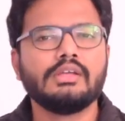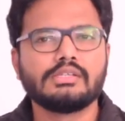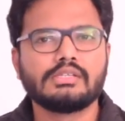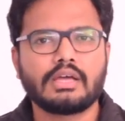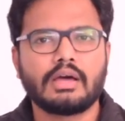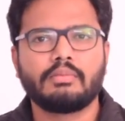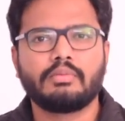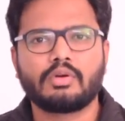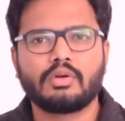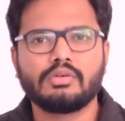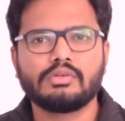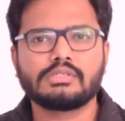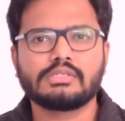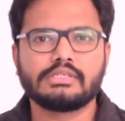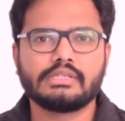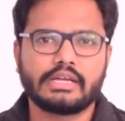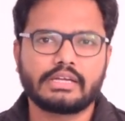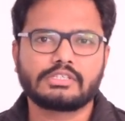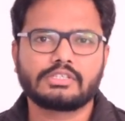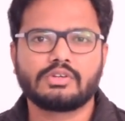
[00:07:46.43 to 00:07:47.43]
Sabouraud's
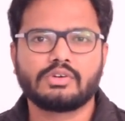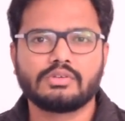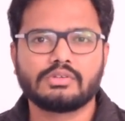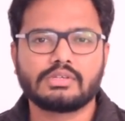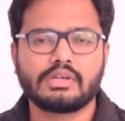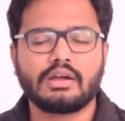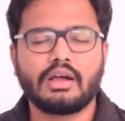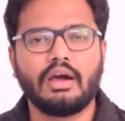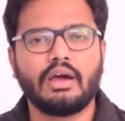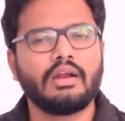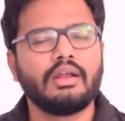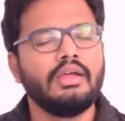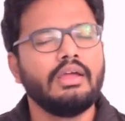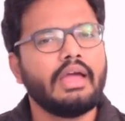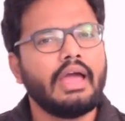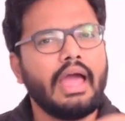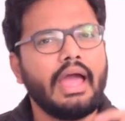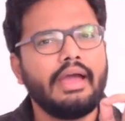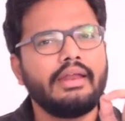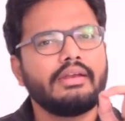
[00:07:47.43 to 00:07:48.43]
dextrose agar
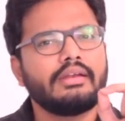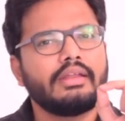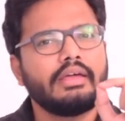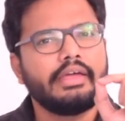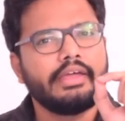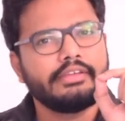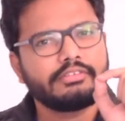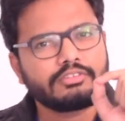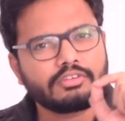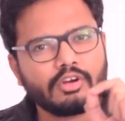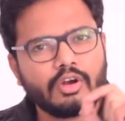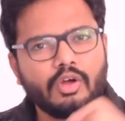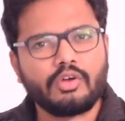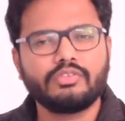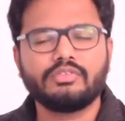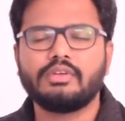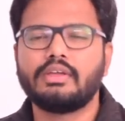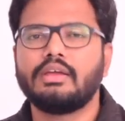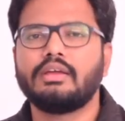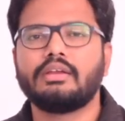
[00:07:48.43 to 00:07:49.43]
and
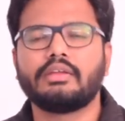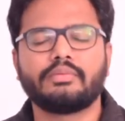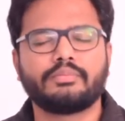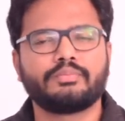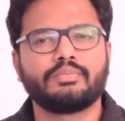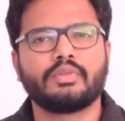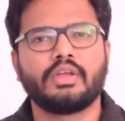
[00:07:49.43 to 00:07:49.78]
histologically